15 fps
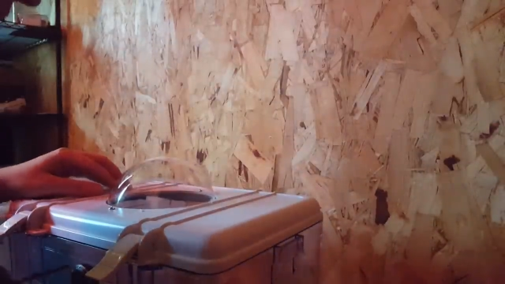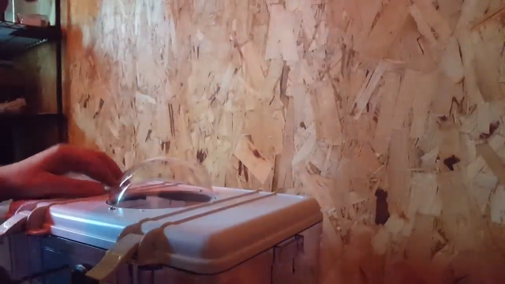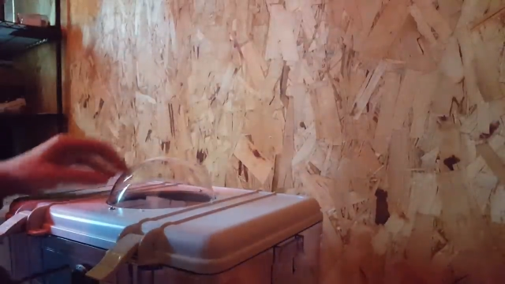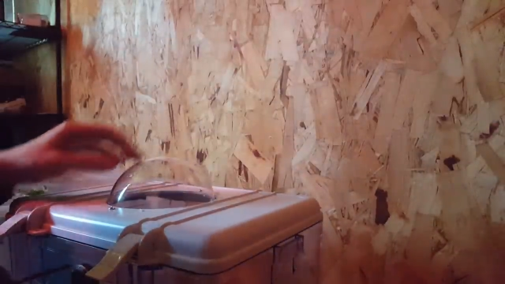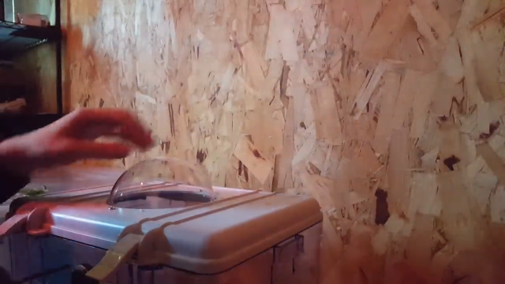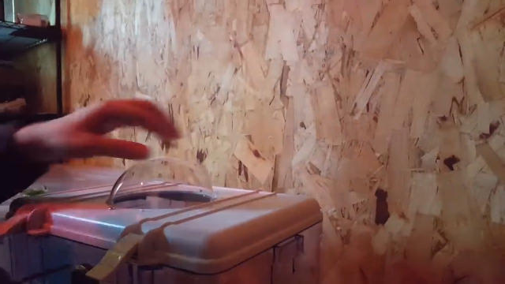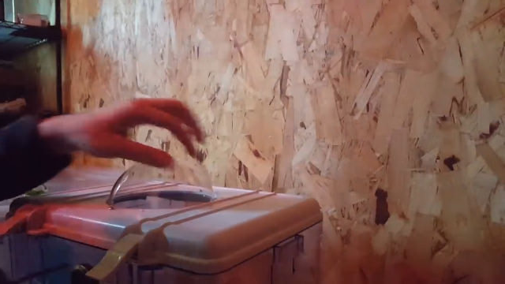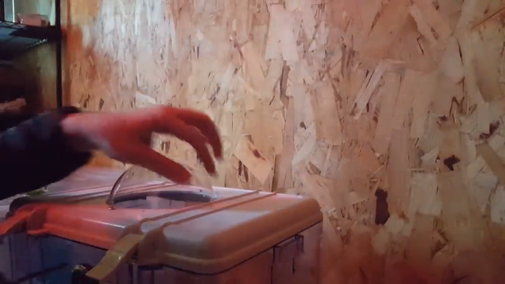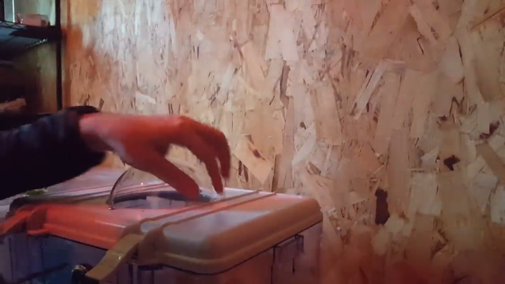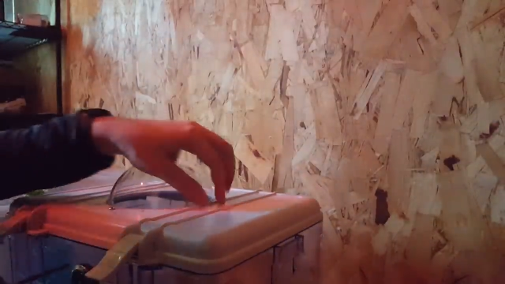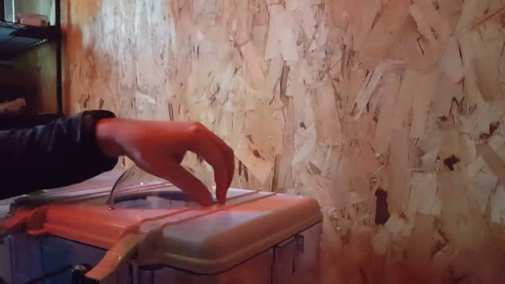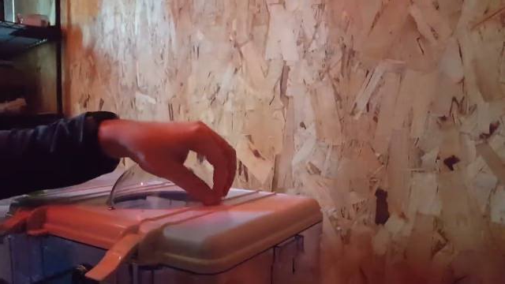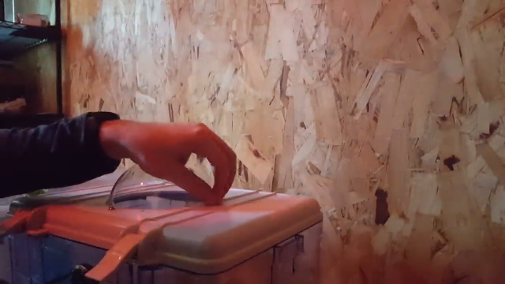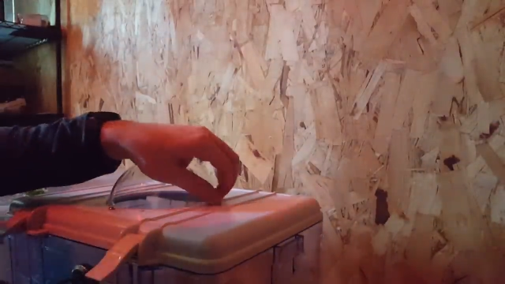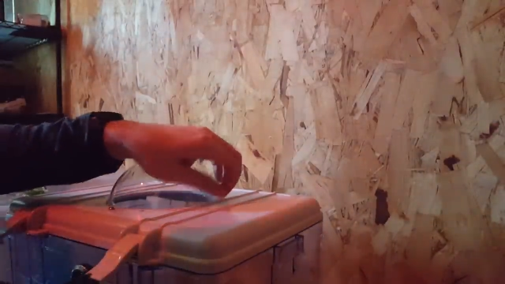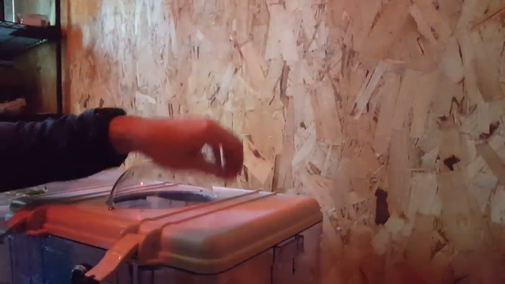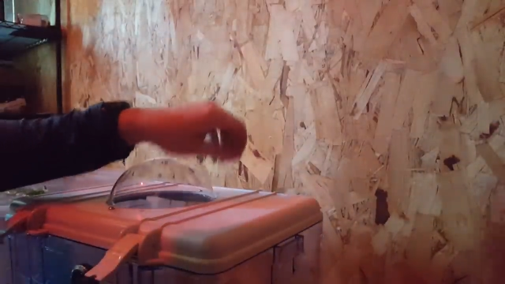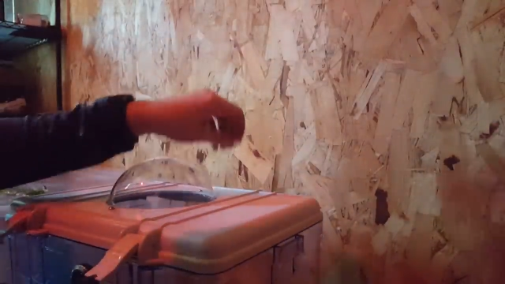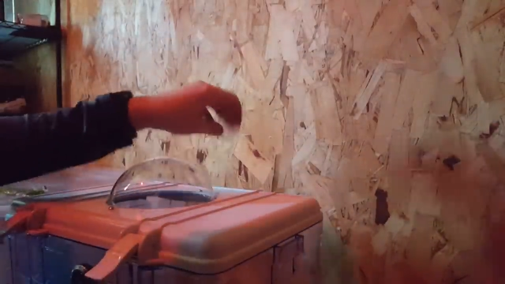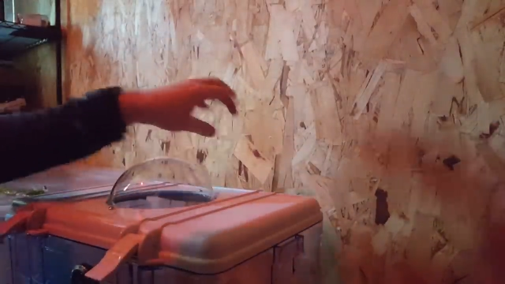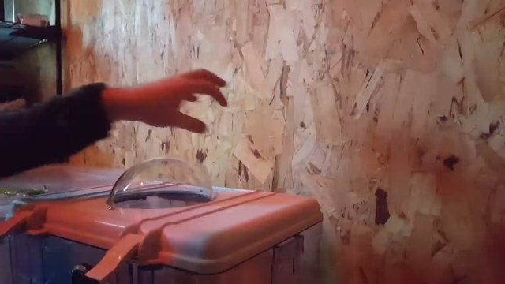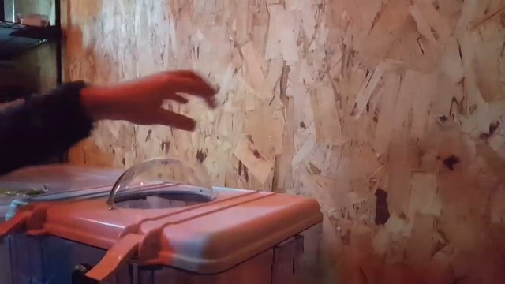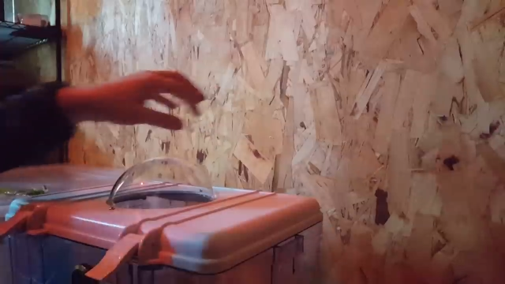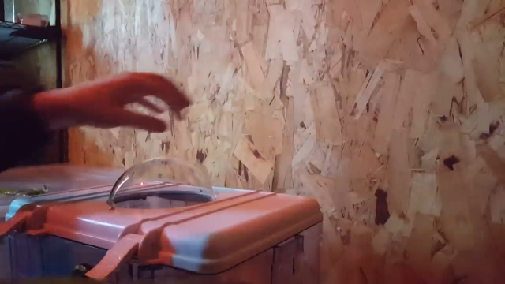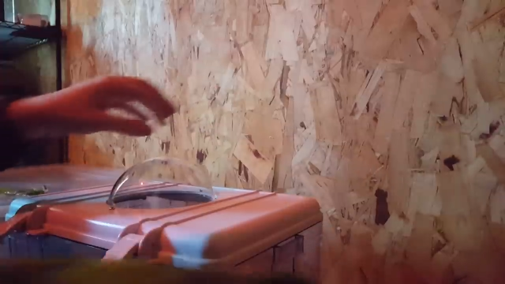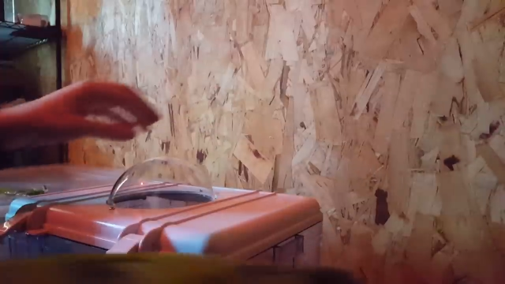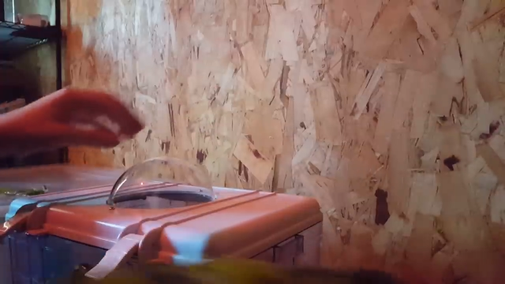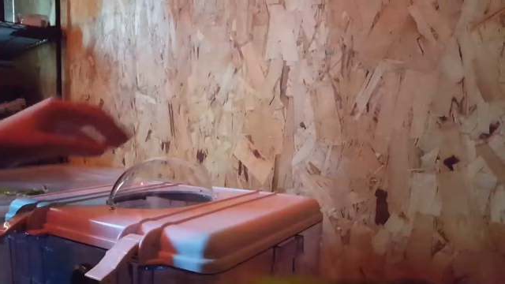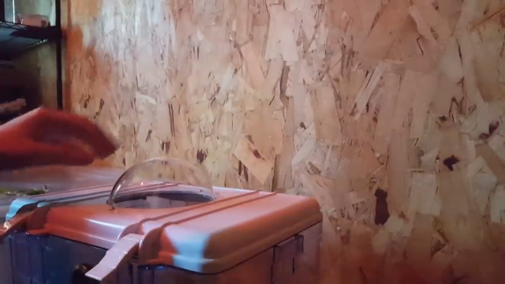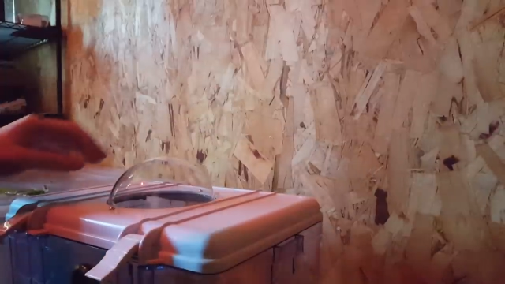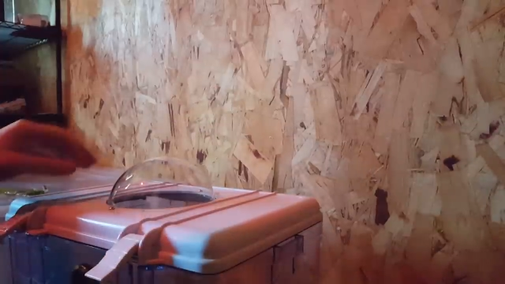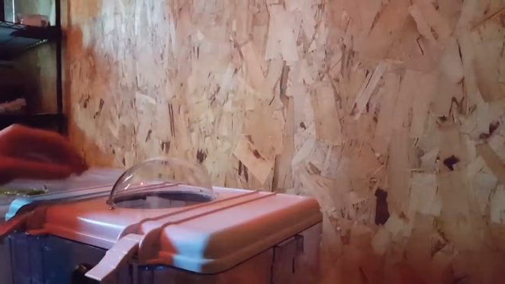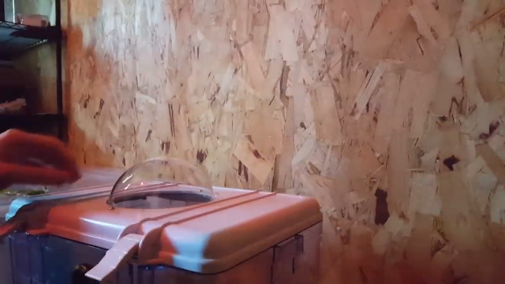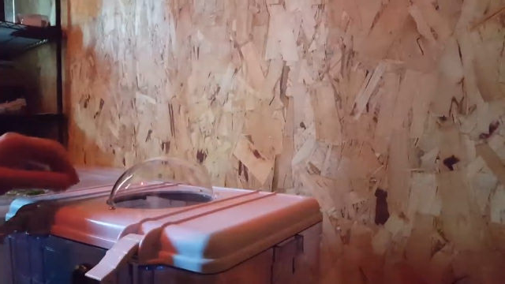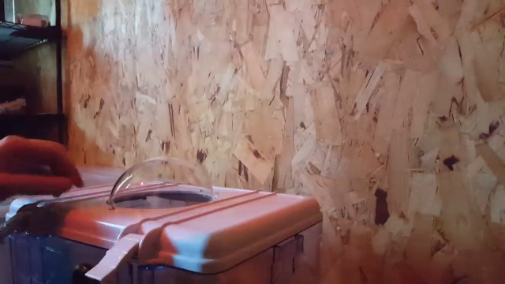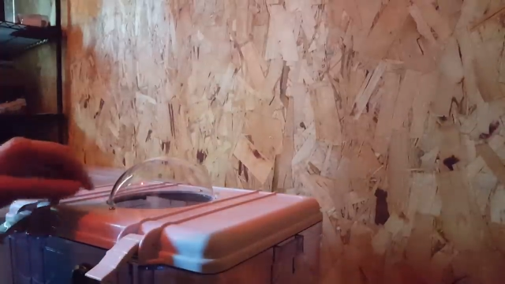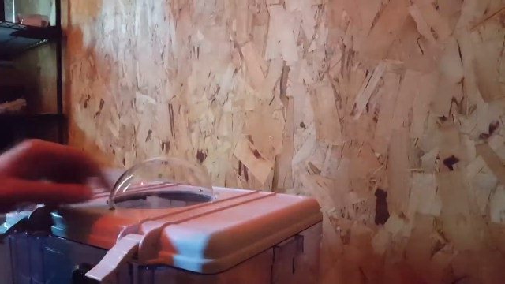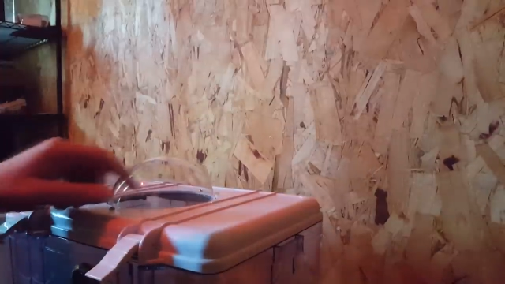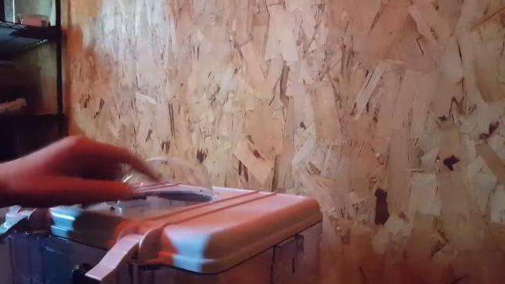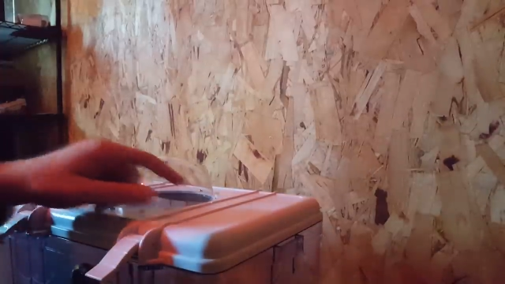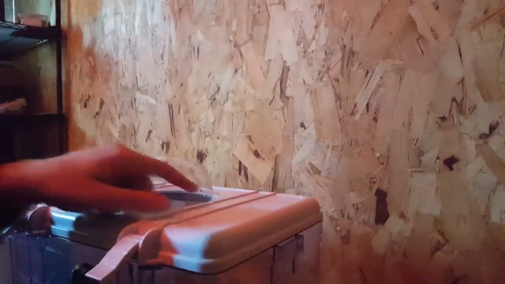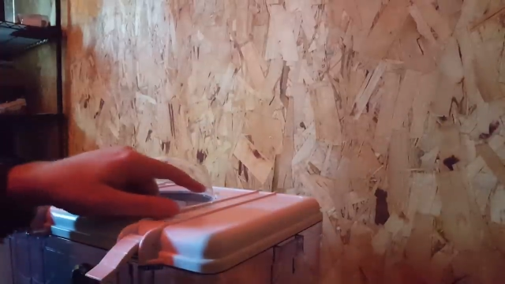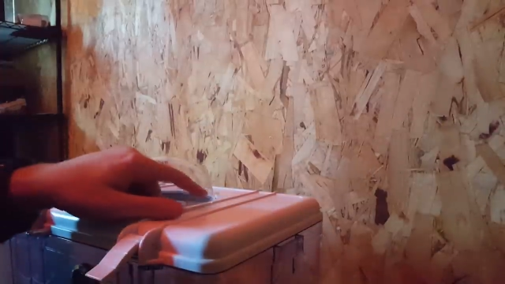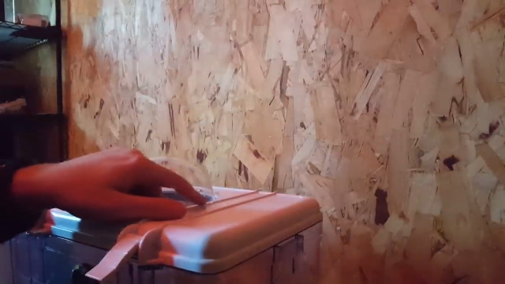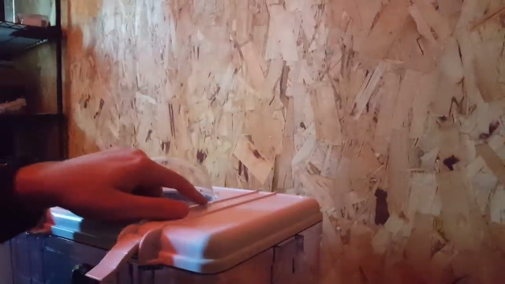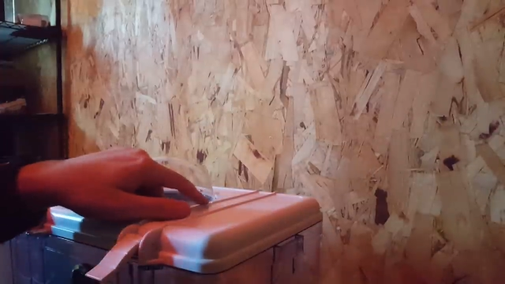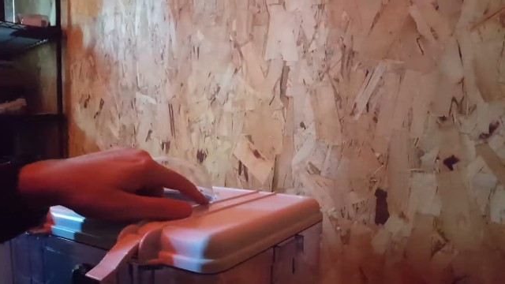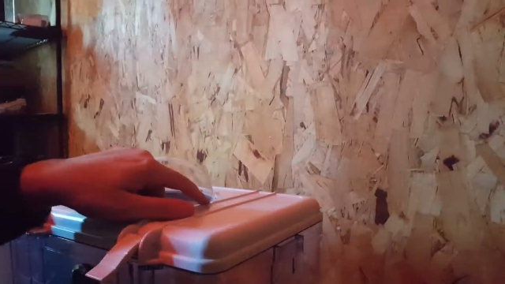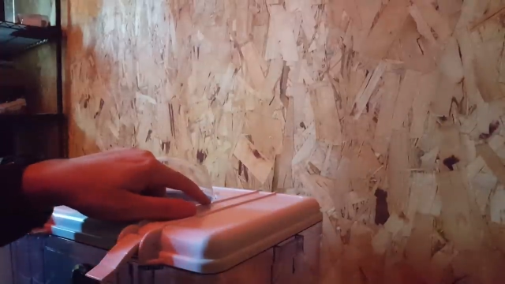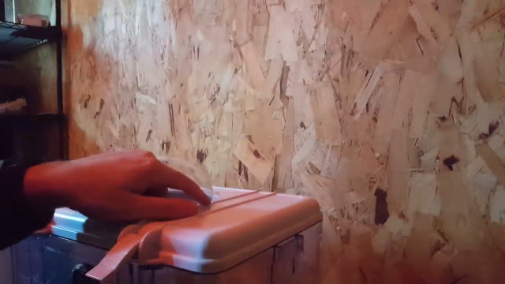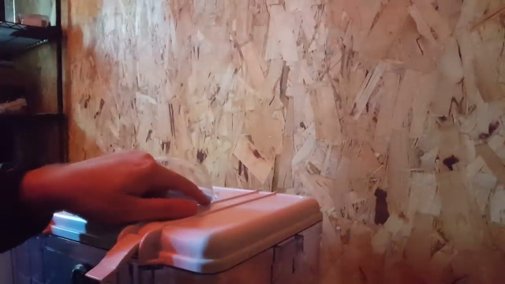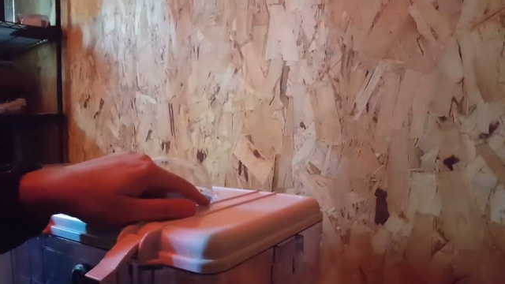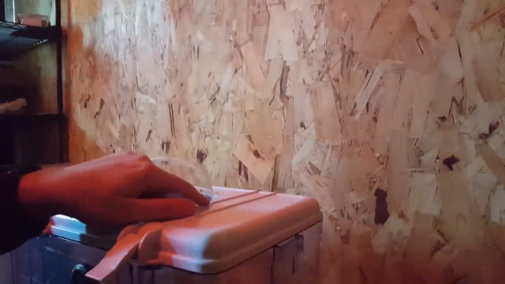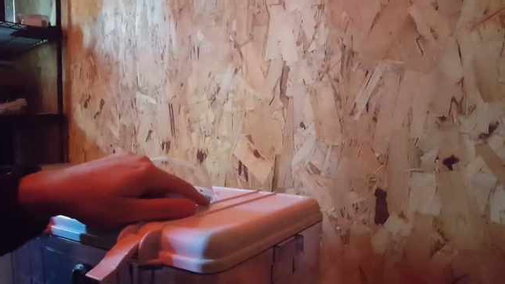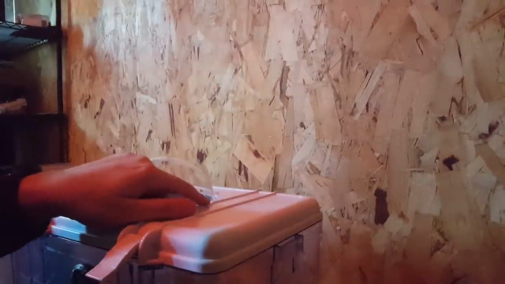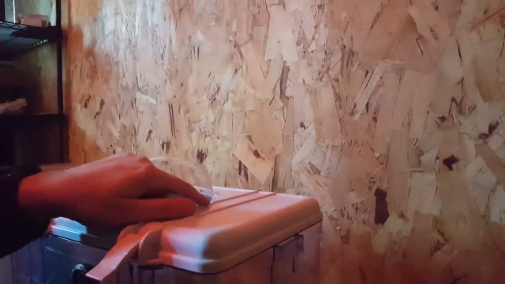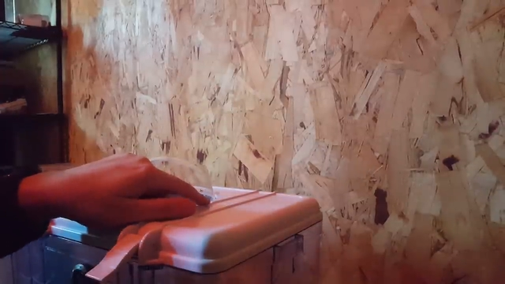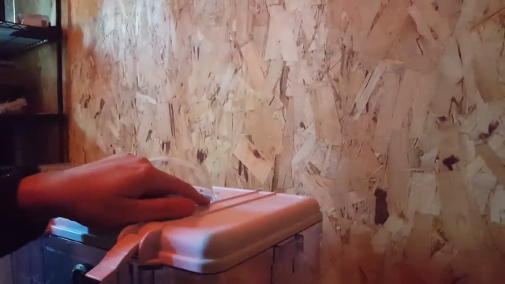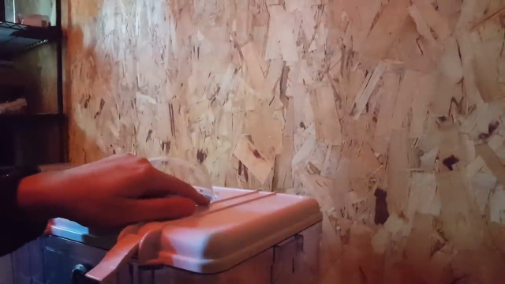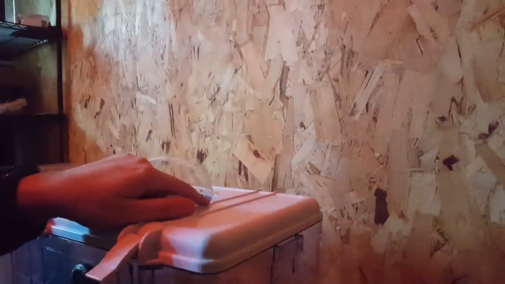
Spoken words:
Nobody's mouth can be seen.